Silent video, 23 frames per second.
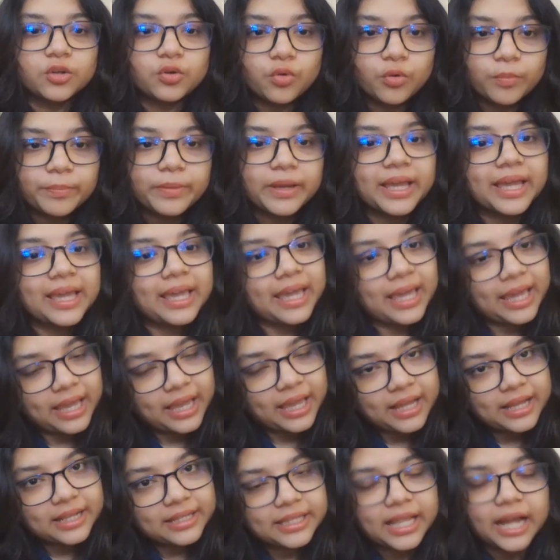group A.
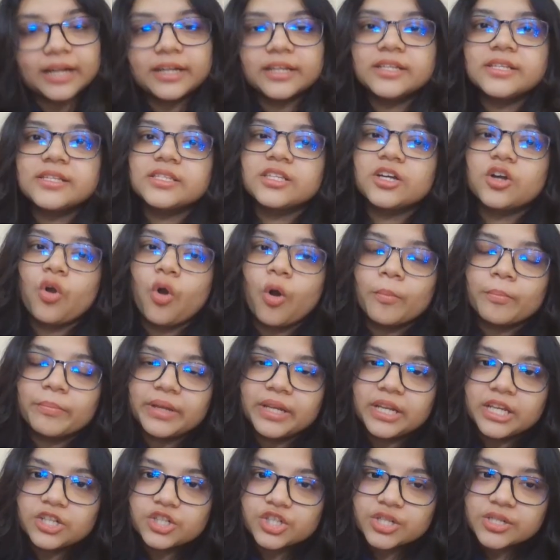That is, the
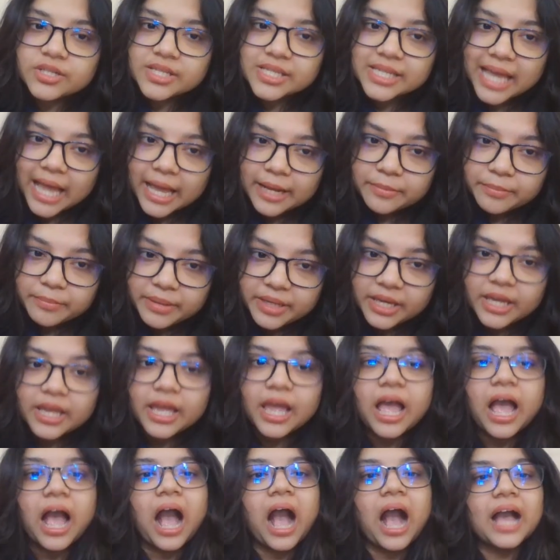combinations can be
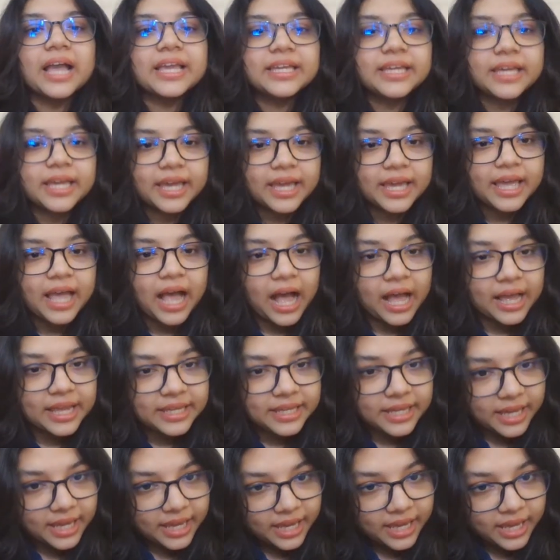
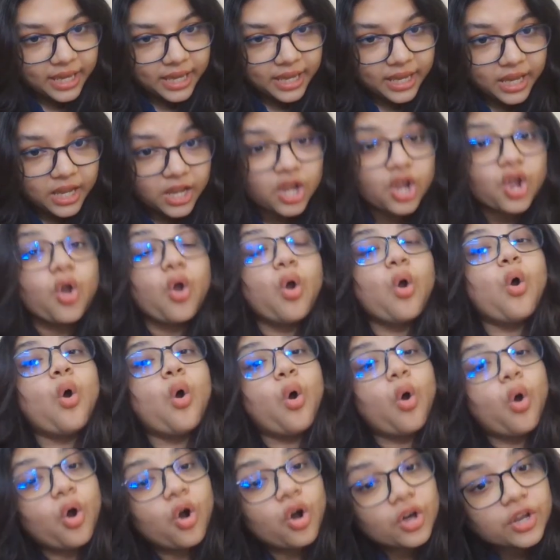IA
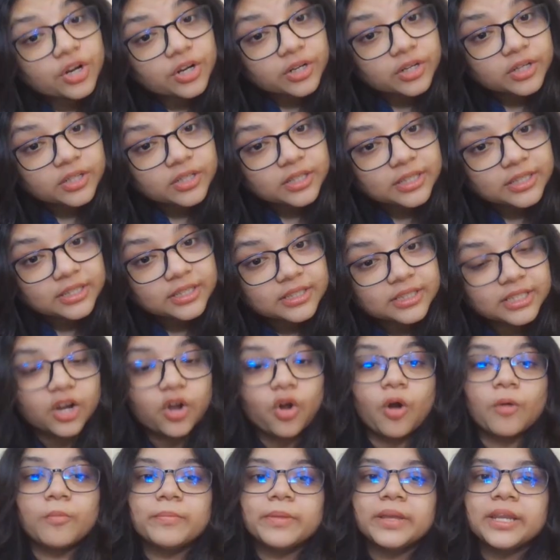or the
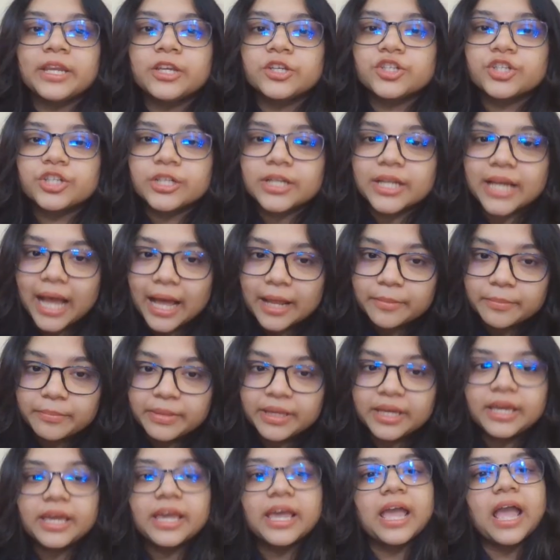combination can
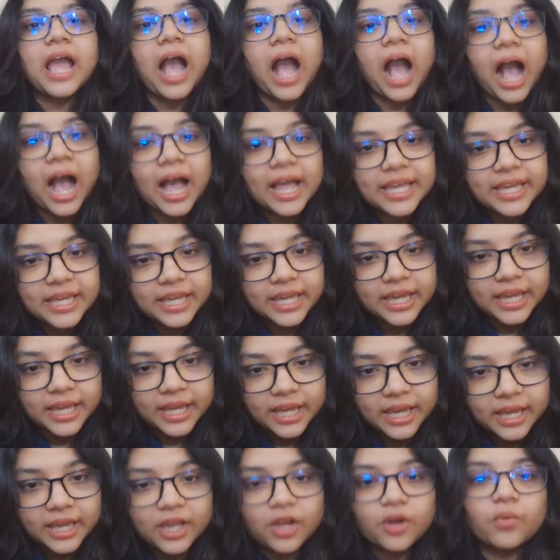be
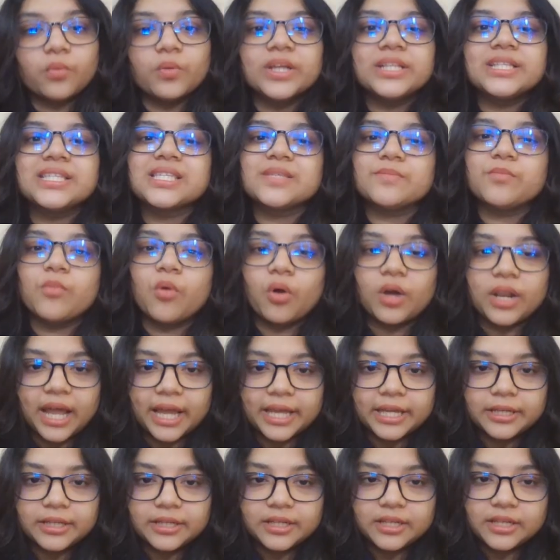IA with small
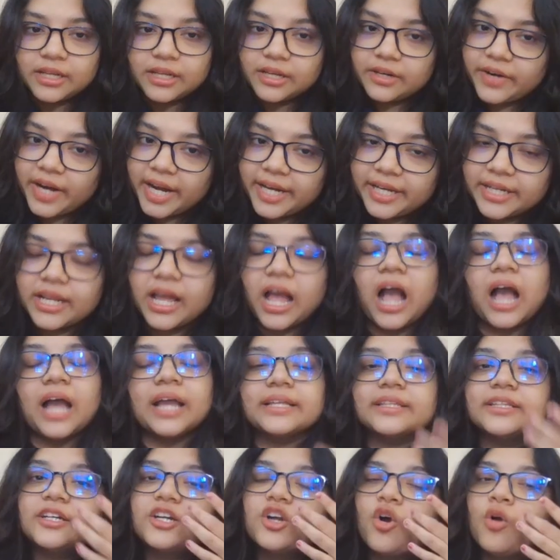I, right?
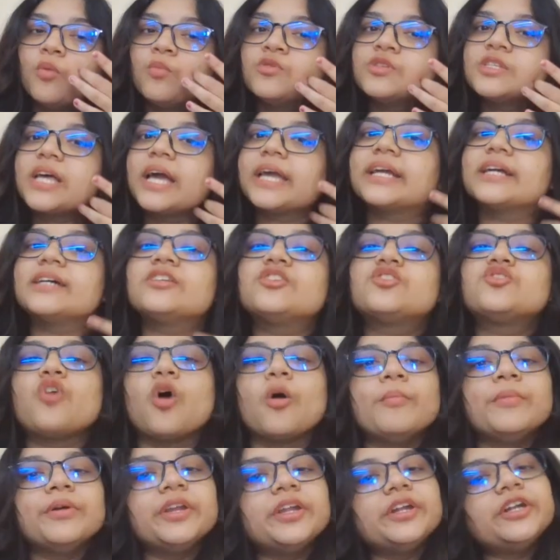Either homozygous
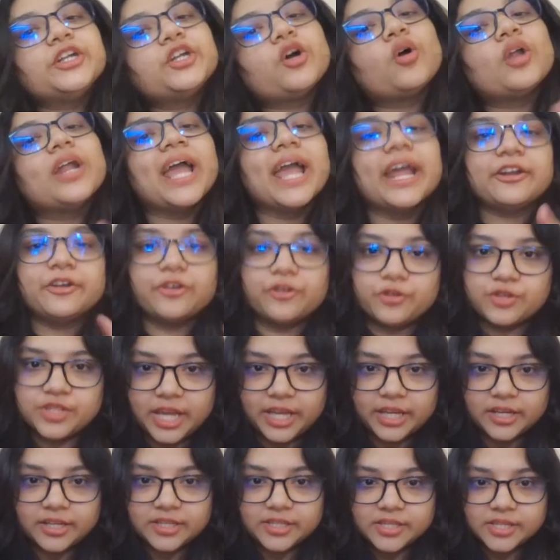dominant or
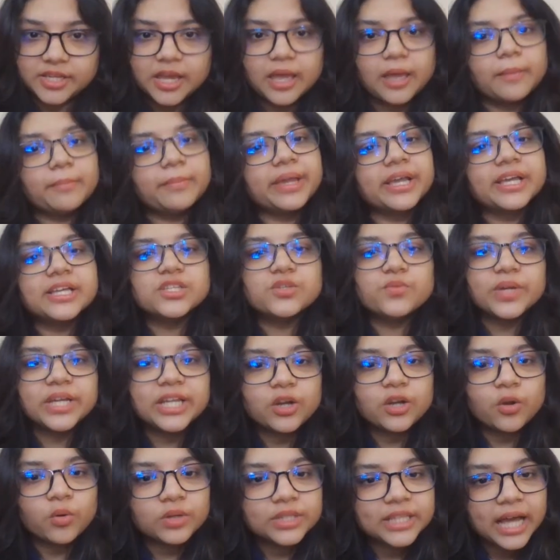heterozygous. Because we
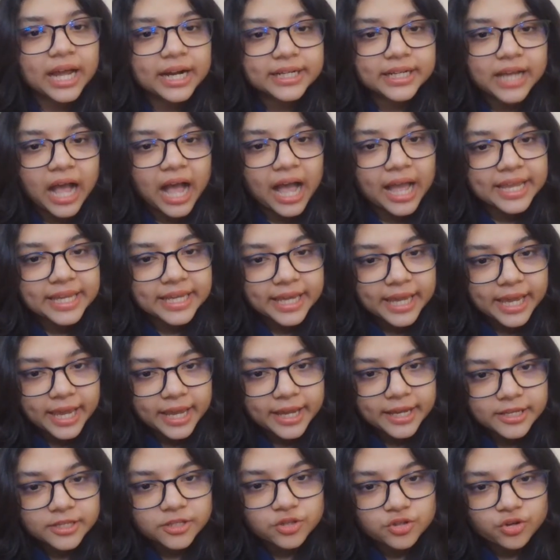know that
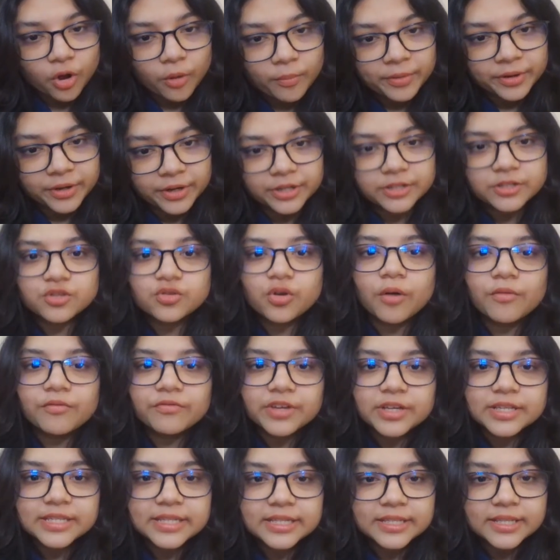IA is dominant. So
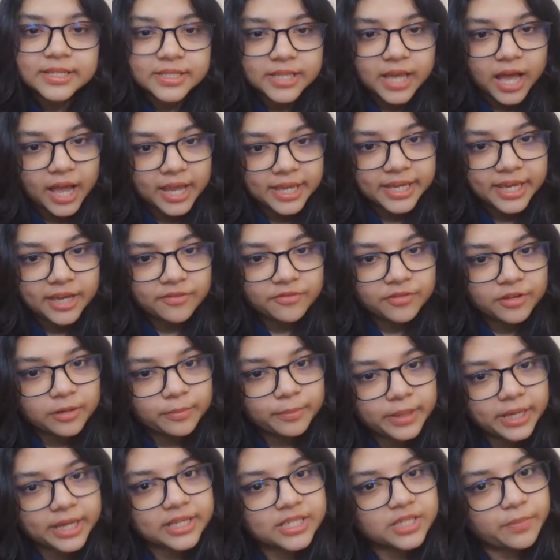obviously this IA will
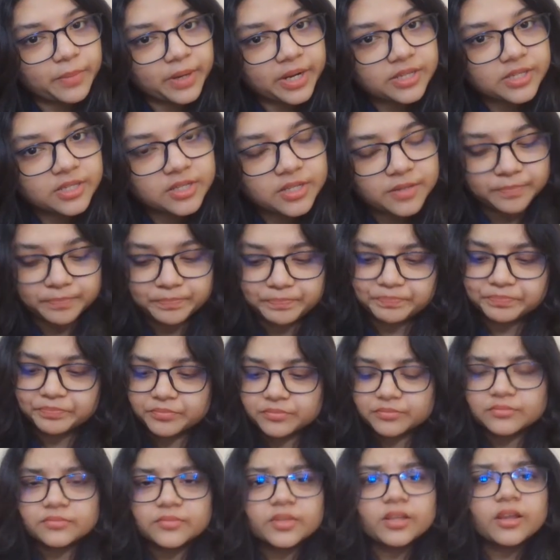be expressed.
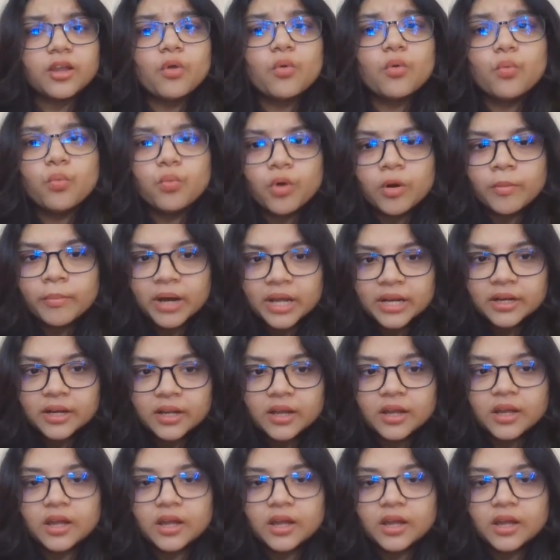Woman,